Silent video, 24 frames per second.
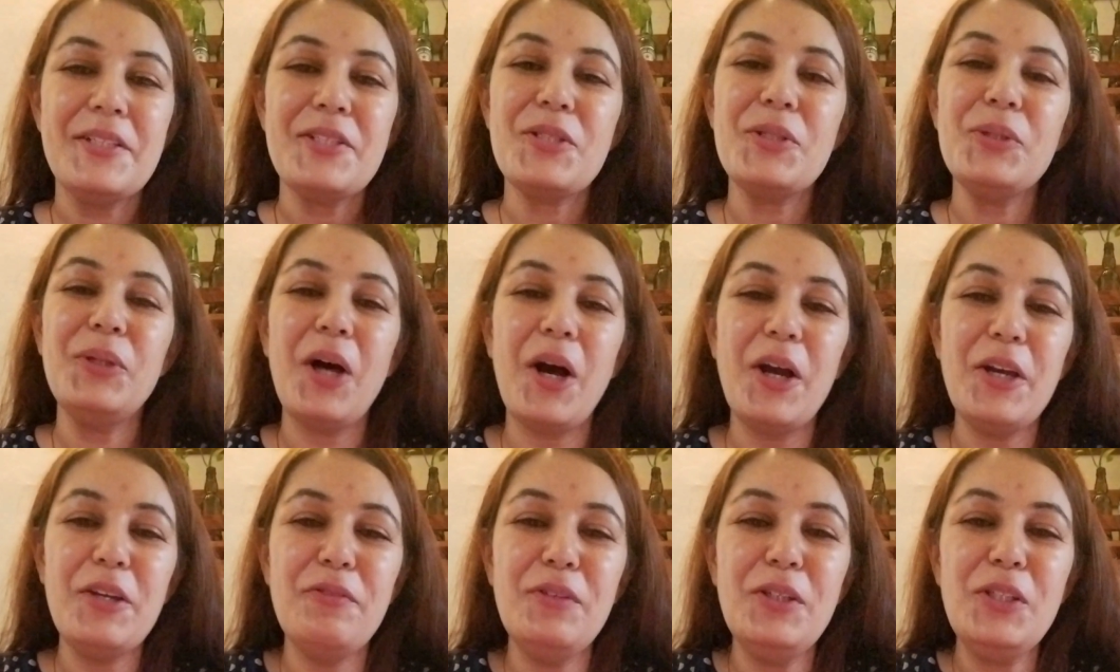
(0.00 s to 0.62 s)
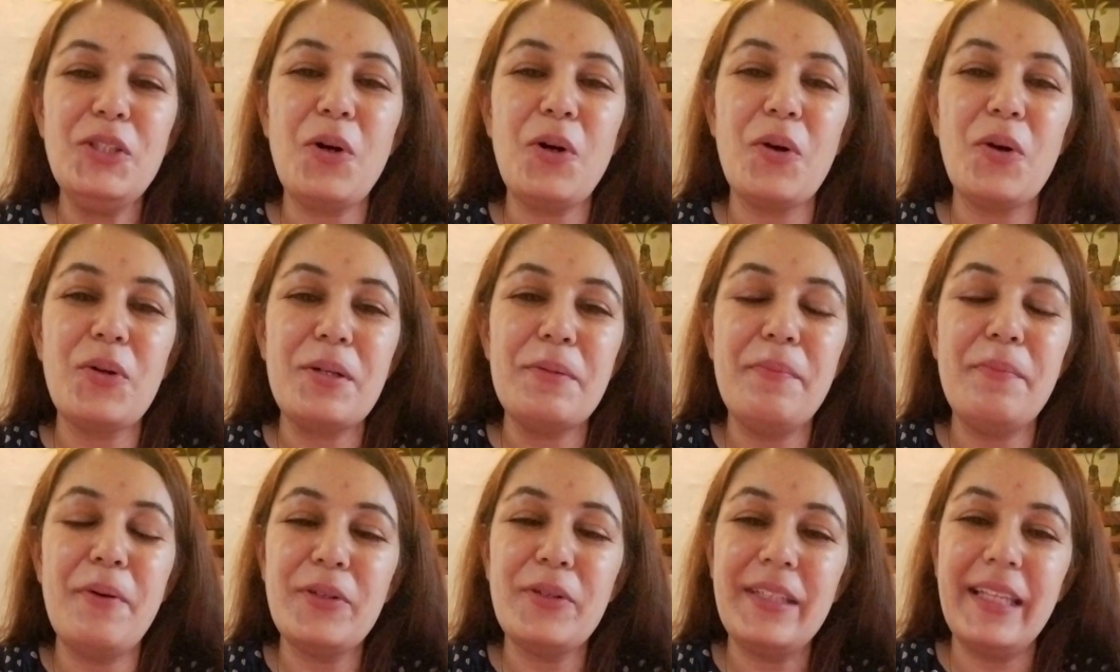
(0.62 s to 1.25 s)
So now if we talk
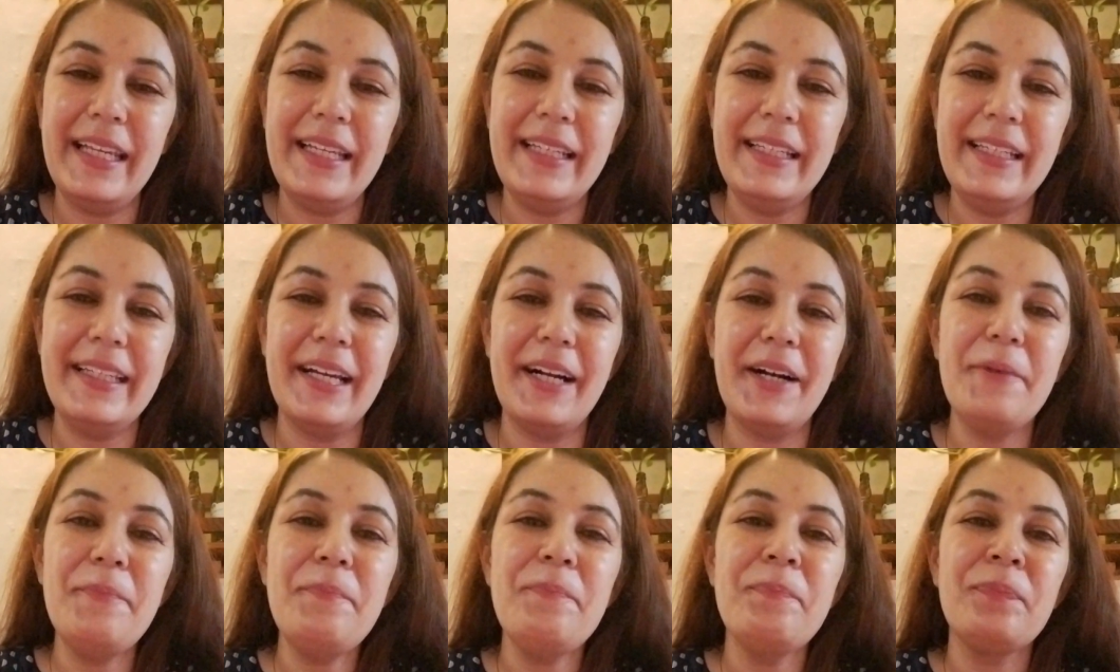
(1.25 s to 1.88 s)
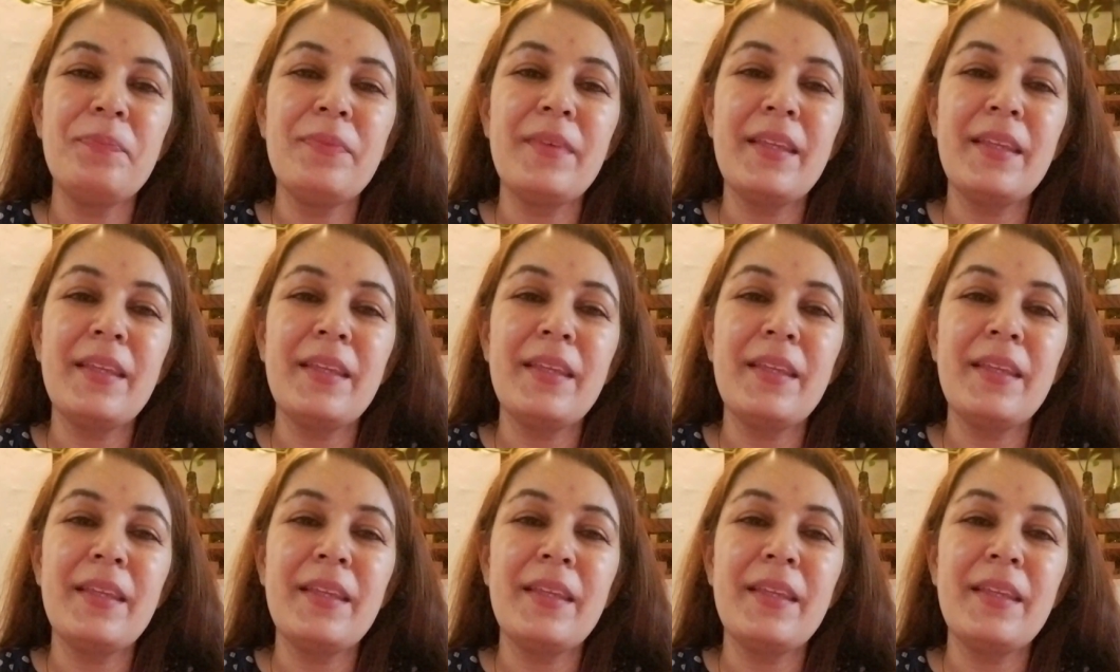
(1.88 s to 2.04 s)
about India,